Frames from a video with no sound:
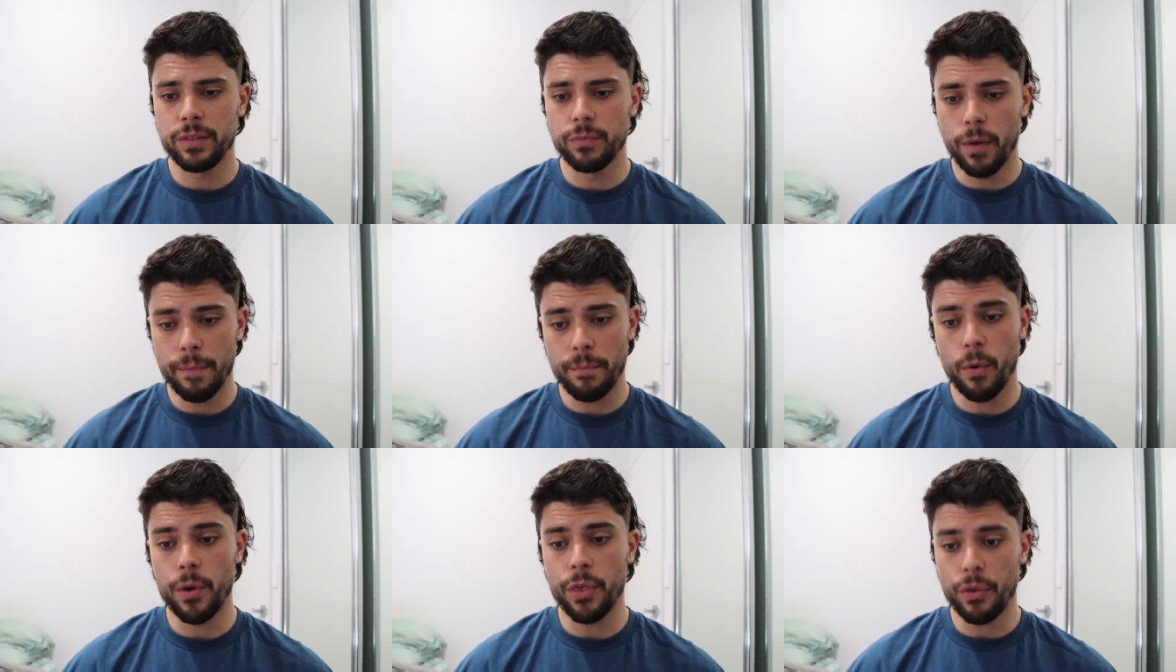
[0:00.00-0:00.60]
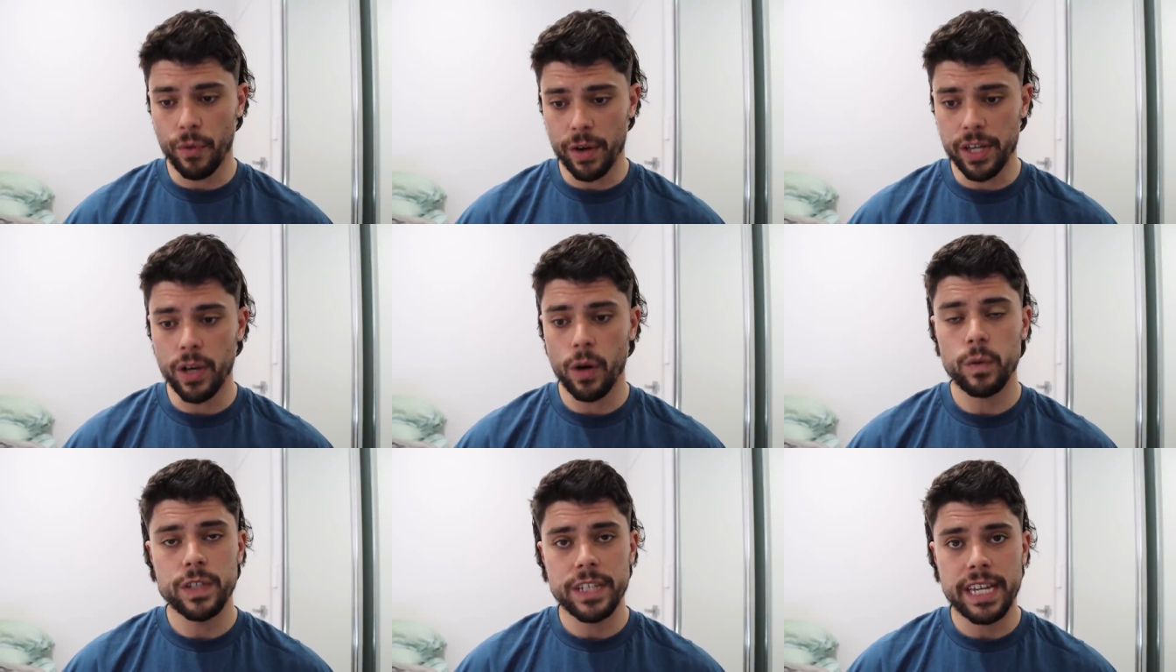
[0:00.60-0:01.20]
1.3
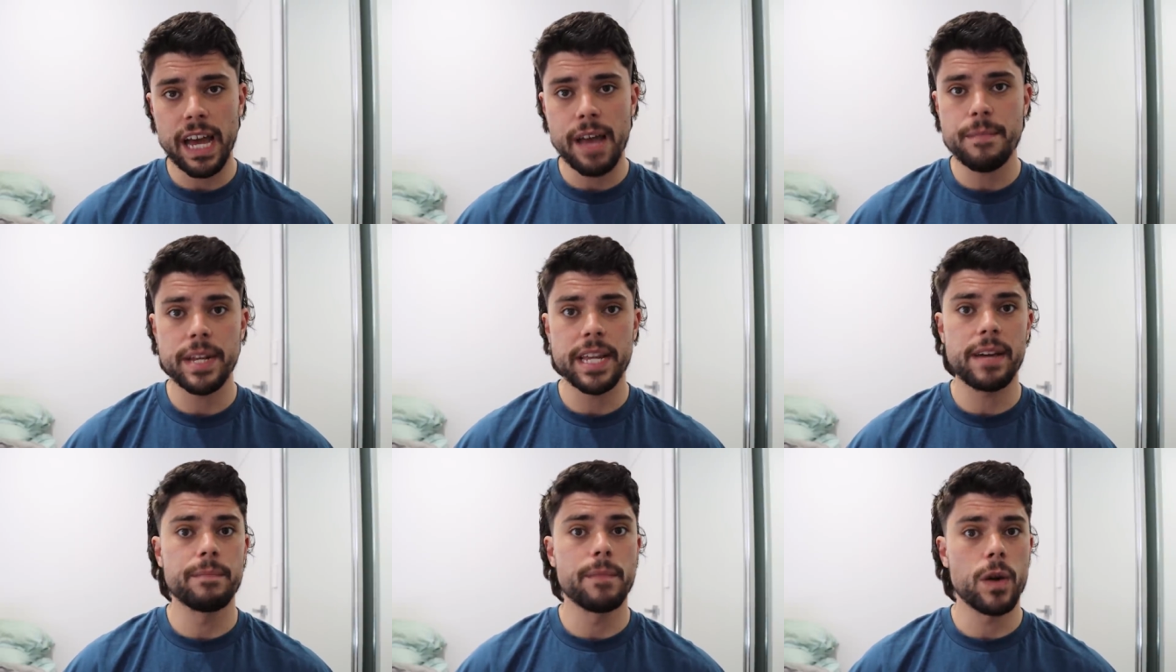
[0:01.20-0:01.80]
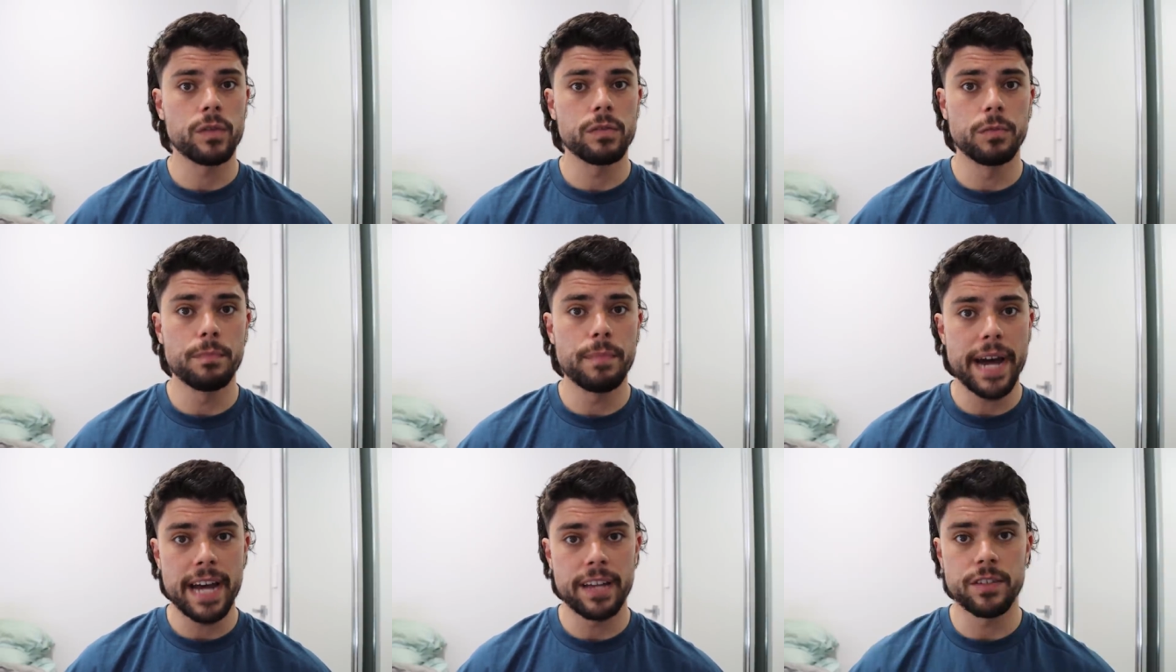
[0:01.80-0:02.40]
goals a game, but he had multiple
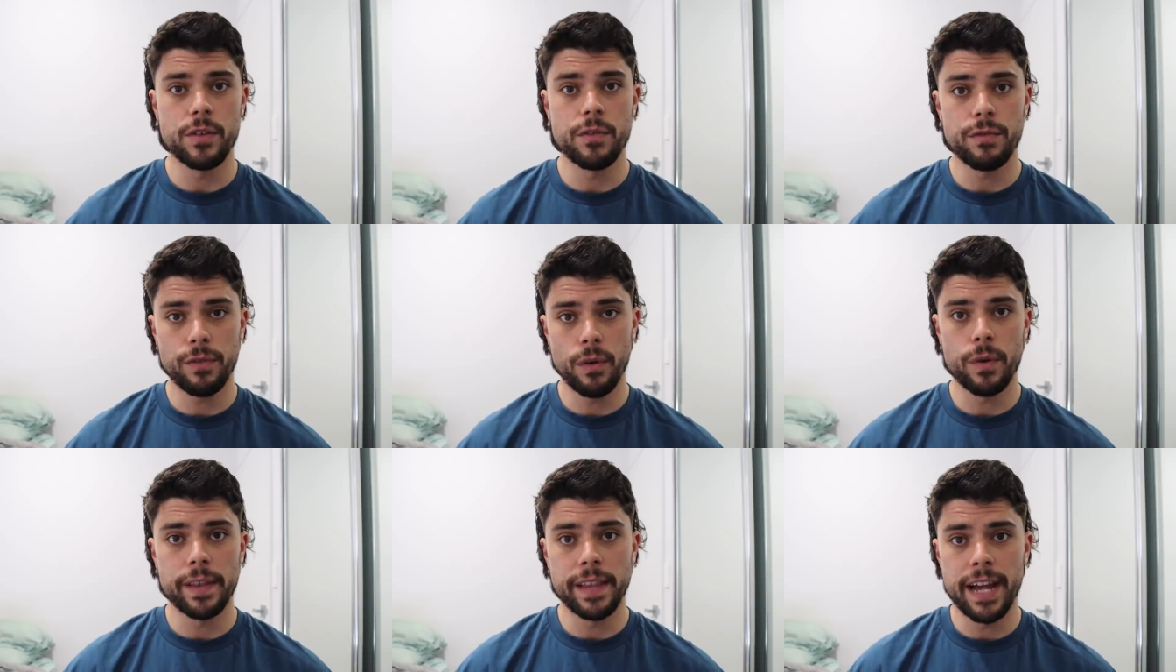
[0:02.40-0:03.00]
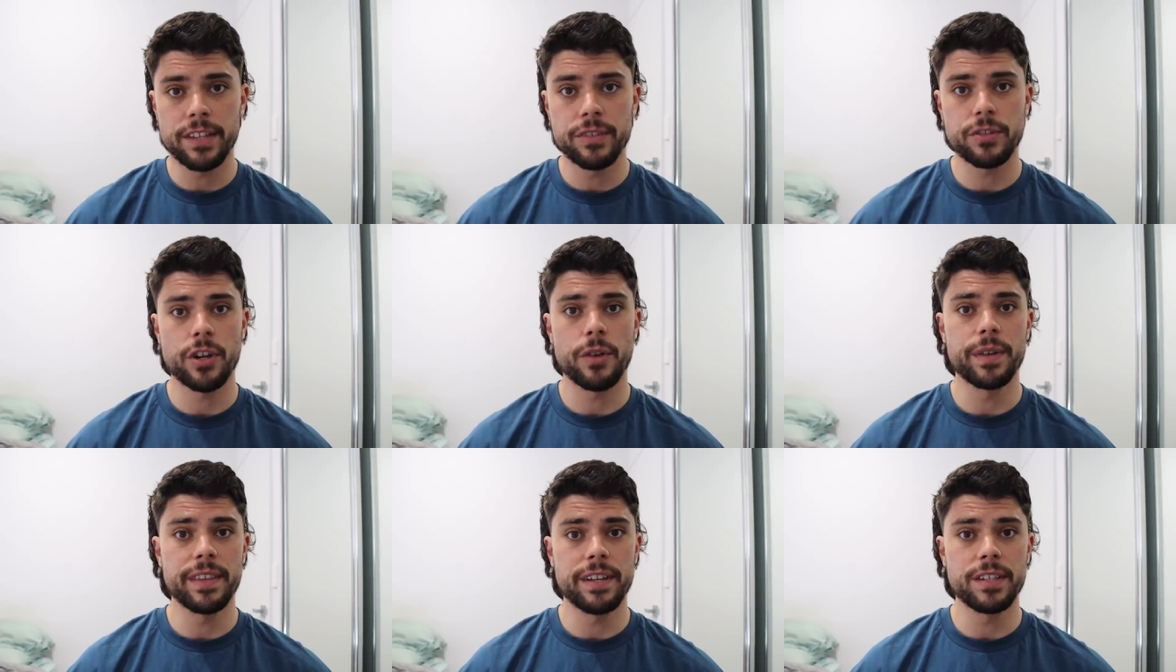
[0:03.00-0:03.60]
bags of four in that,
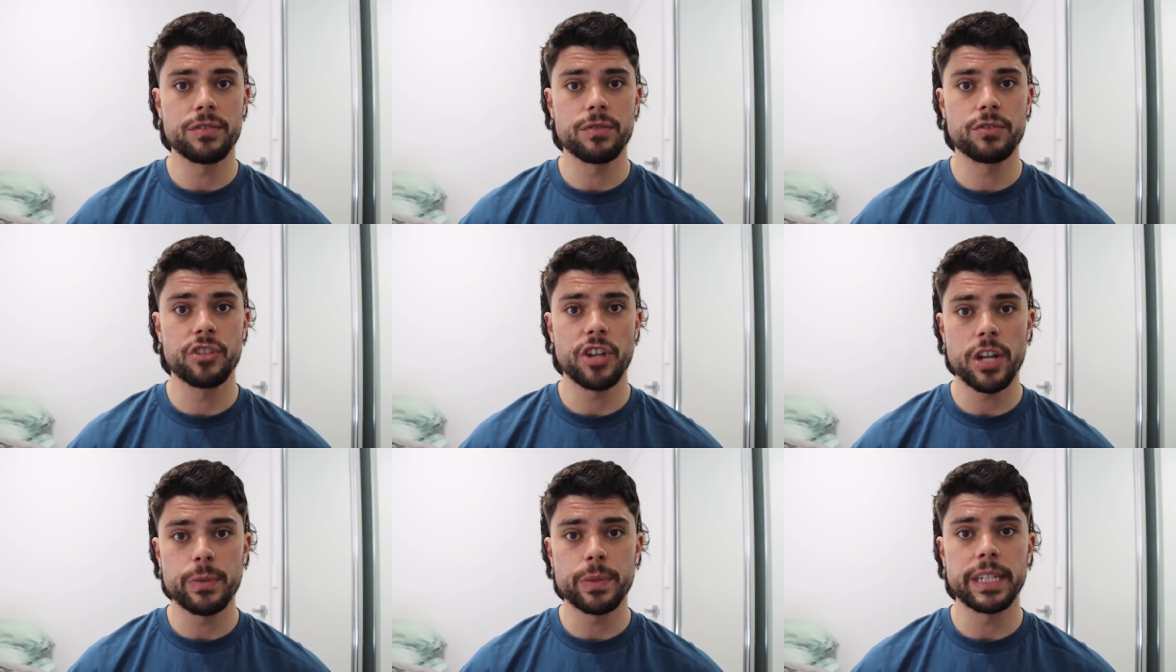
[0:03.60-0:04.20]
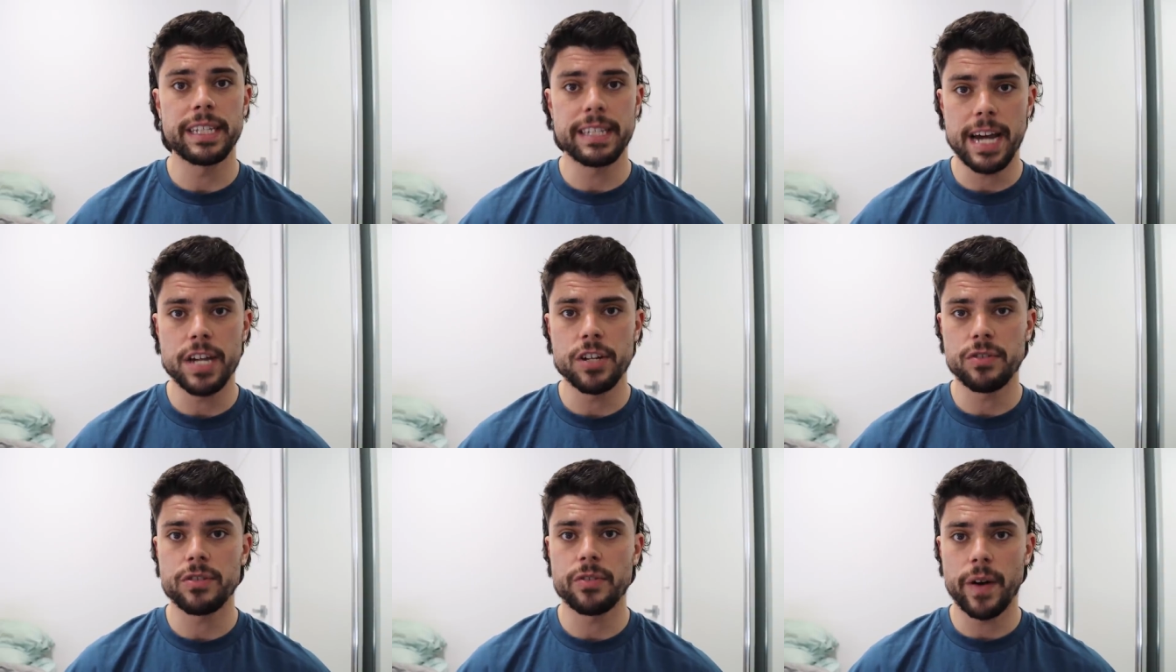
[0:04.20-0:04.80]
showing that he's genuinely
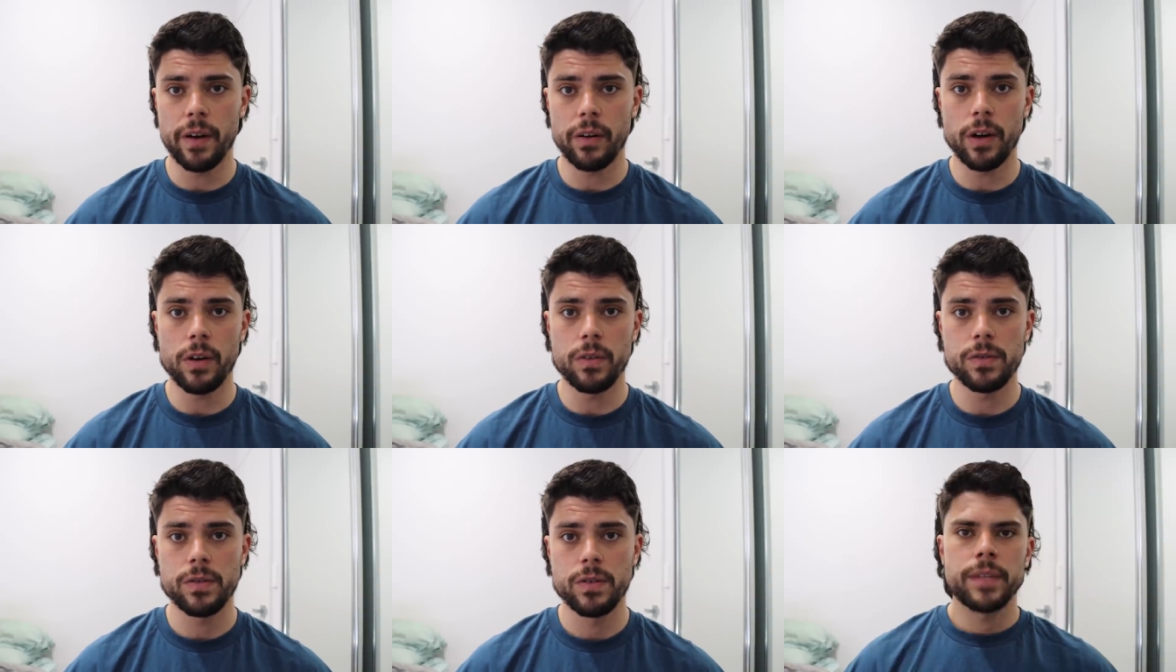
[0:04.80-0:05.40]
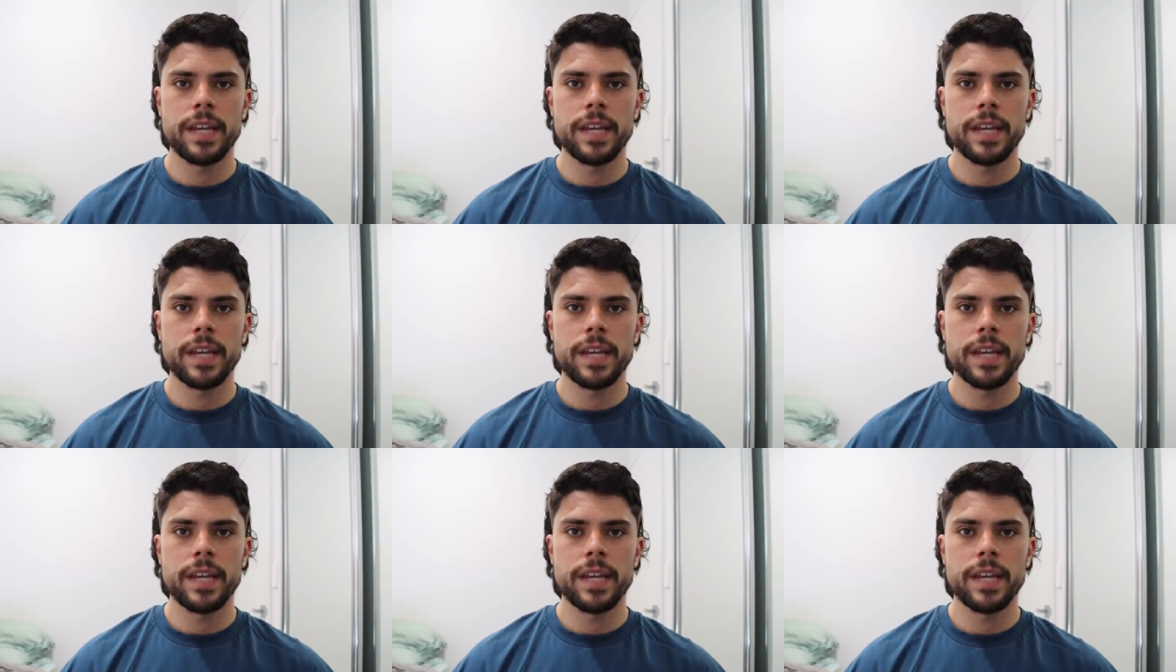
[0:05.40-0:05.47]
dangerous around goals.